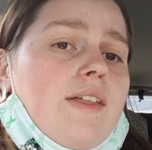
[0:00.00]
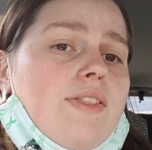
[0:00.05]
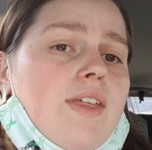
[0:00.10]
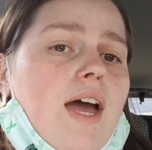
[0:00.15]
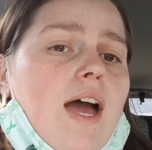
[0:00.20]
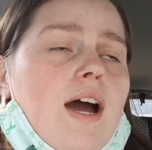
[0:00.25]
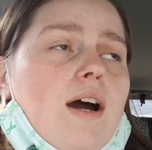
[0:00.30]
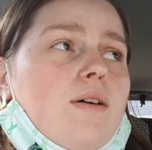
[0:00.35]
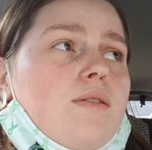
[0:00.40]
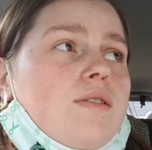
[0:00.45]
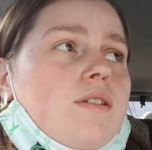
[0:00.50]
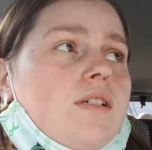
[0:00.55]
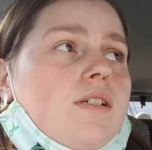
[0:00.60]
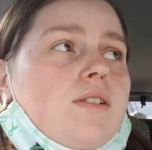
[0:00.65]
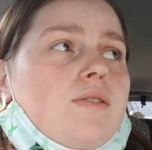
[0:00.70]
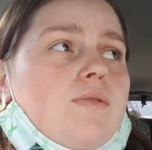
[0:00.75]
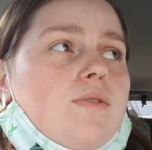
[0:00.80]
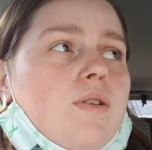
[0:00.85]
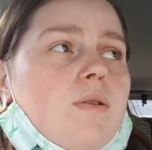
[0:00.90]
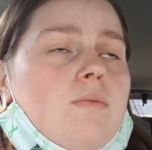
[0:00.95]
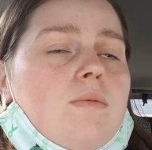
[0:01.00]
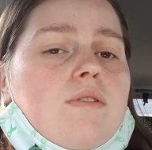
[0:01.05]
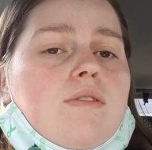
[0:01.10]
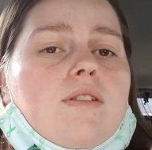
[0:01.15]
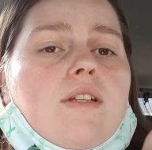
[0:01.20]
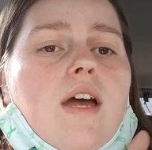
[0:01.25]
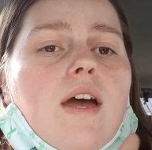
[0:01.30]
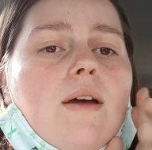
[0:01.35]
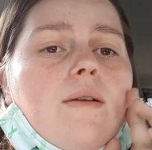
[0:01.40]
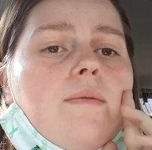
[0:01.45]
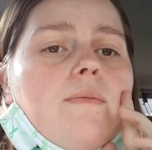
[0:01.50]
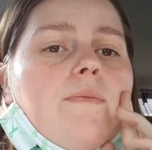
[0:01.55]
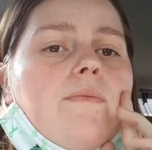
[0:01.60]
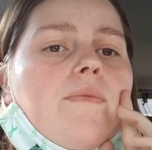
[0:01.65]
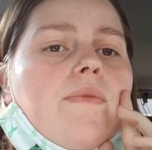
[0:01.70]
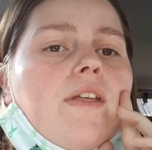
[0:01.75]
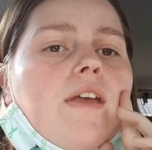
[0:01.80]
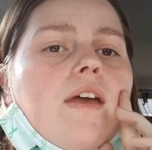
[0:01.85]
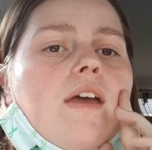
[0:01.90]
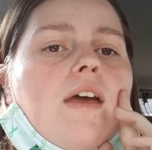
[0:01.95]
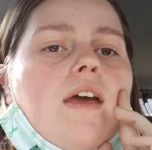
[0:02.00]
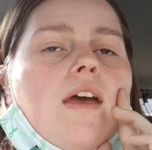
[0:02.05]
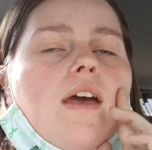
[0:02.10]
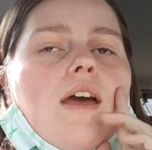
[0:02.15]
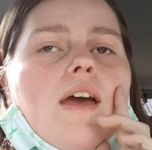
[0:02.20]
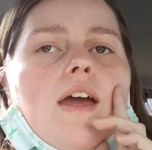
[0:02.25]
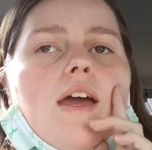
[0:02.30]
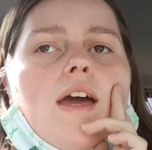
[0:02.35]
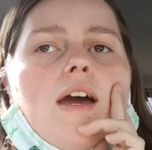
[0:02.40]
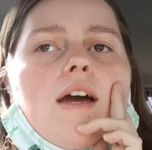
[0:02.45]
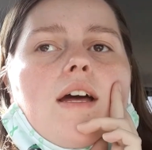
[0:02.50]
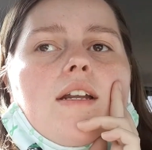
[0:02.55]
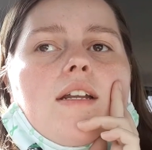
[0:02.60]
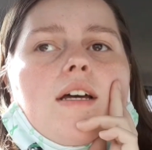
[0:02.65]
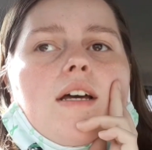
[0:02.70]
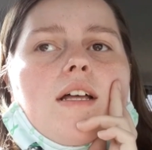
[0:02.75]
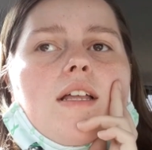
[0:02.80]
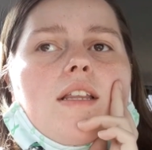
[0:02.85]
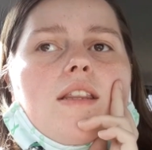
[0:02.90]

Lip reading: the house because it was almost dead. And